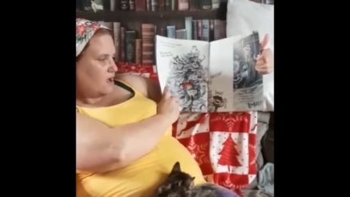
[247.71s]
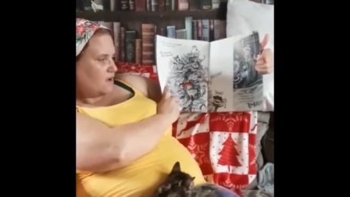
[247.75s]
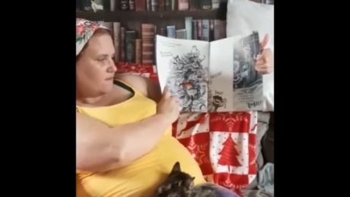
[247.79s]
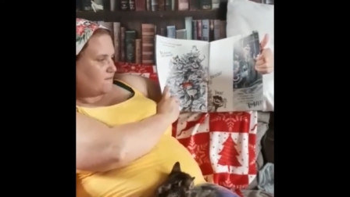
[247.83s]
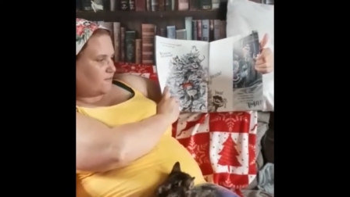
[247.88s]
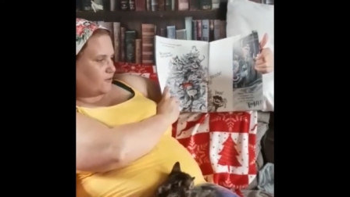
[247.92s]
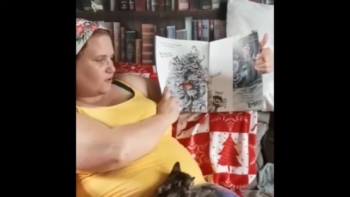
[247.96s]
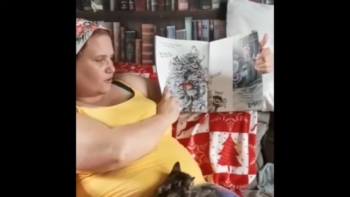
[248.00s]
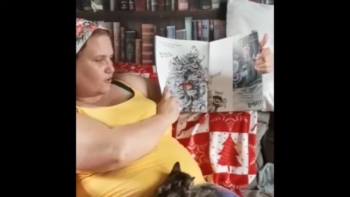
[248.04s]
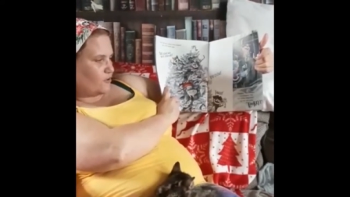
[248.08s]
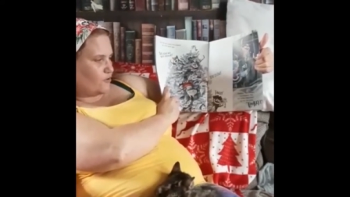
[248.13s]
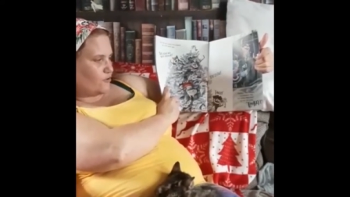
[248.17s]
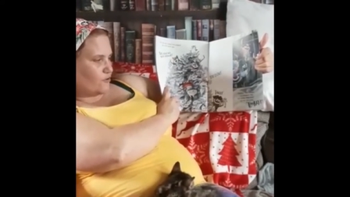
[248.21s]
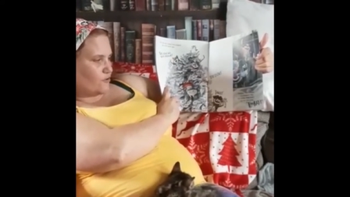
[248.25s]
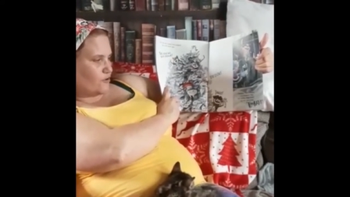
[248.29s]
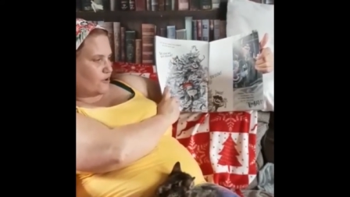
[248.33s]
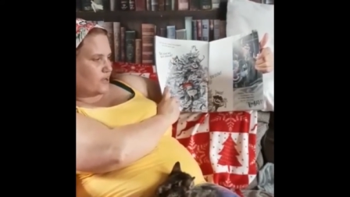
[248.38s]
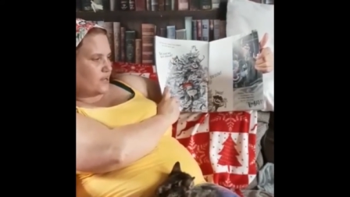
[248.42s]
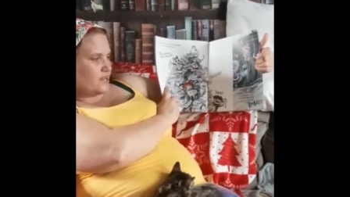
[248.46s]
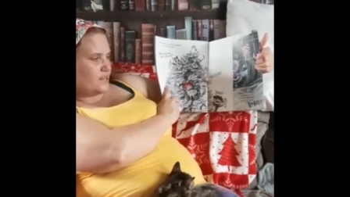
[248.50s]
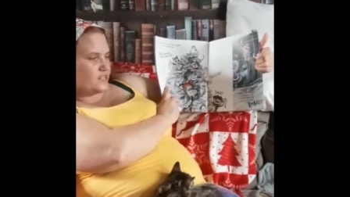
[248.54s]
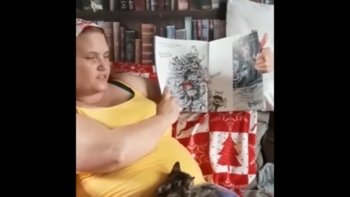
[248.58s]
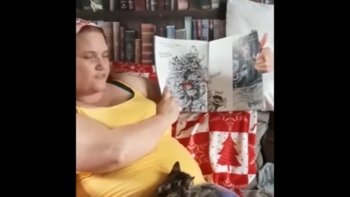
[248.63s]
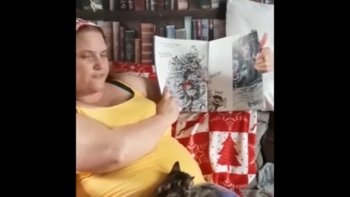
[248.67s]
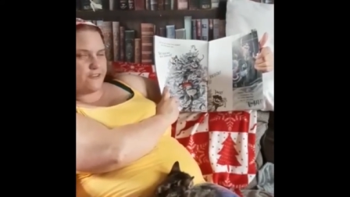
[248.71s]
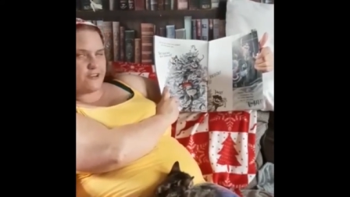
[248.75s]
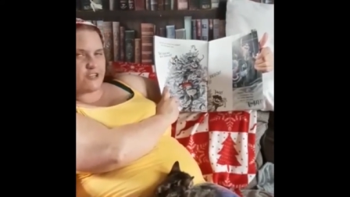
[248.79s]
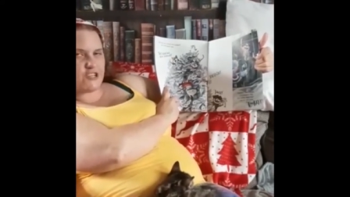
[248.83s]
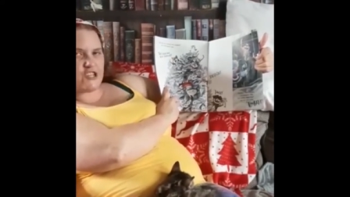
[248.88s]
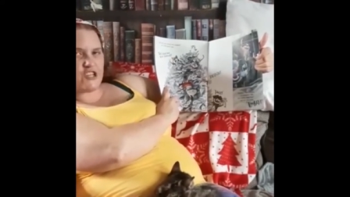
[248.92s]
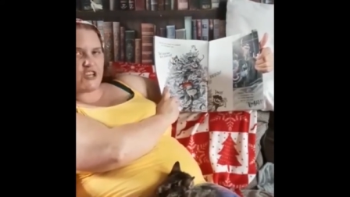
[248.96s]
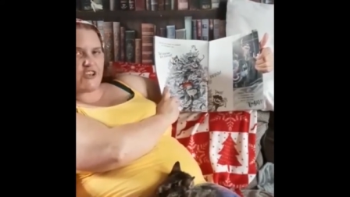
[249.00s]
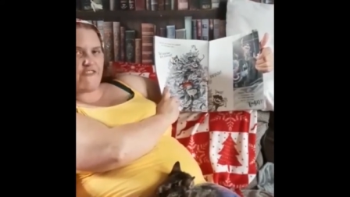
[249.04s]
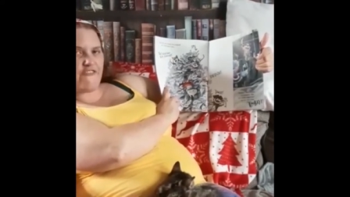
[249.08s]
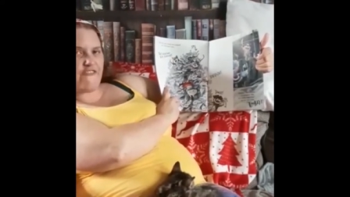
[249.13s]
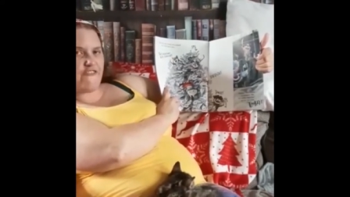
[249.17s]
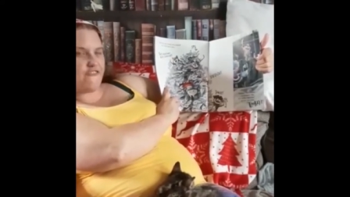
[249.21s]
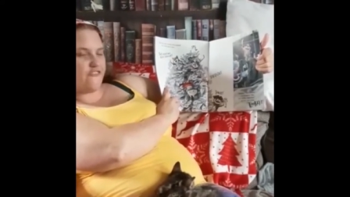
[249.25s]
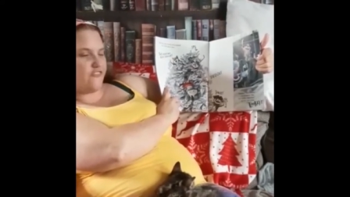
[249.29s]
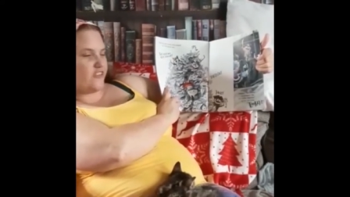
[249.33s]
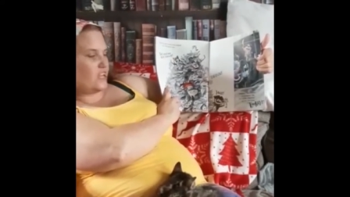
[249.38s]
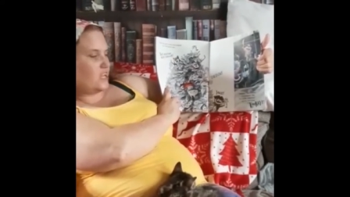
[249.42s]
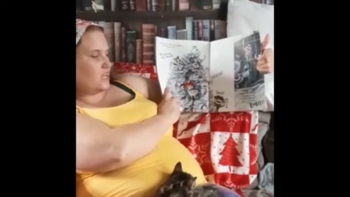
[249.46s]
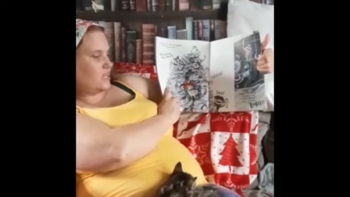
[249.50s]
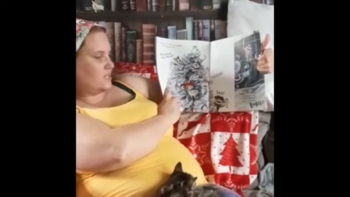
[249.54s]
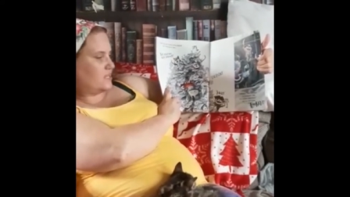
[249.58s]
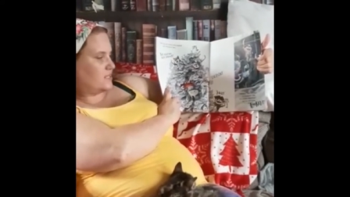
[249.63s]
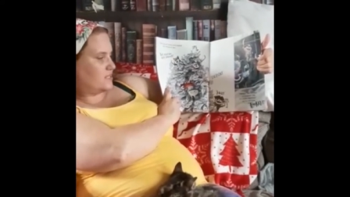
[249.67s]
for a great fishy
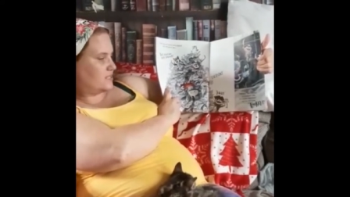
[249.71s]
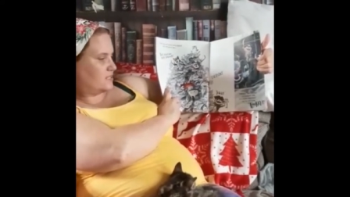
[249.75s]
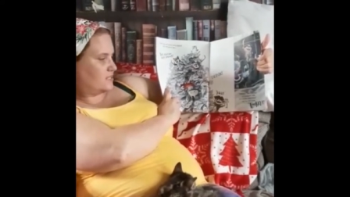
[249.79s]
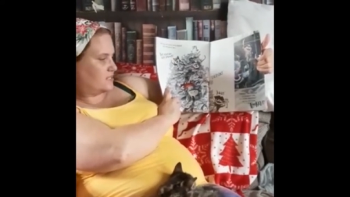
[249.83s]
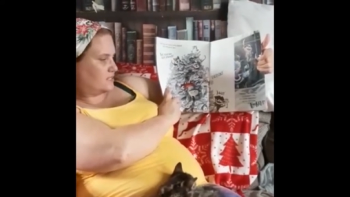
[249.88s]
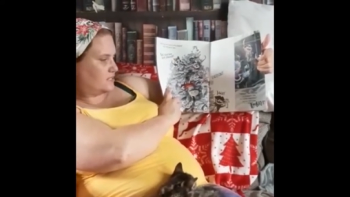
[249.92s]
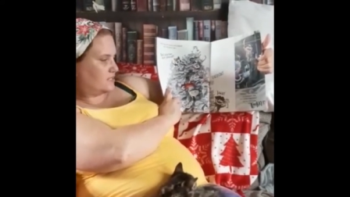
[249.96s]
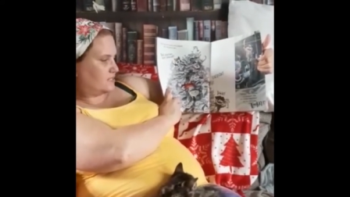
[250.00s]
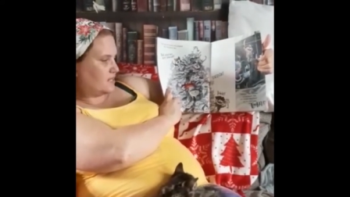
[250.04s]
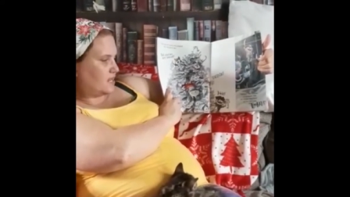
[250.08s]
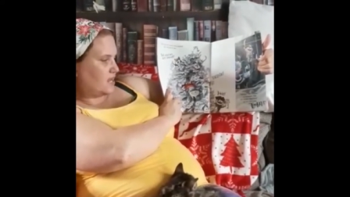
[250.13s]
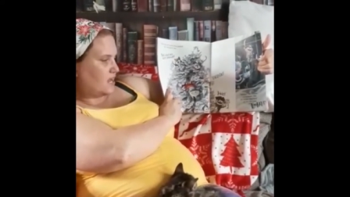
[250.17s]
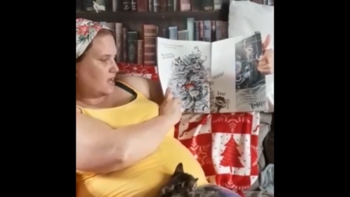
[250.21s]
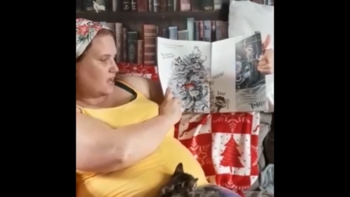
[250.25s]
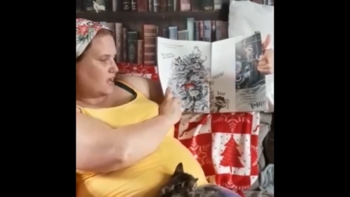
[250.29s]
feast.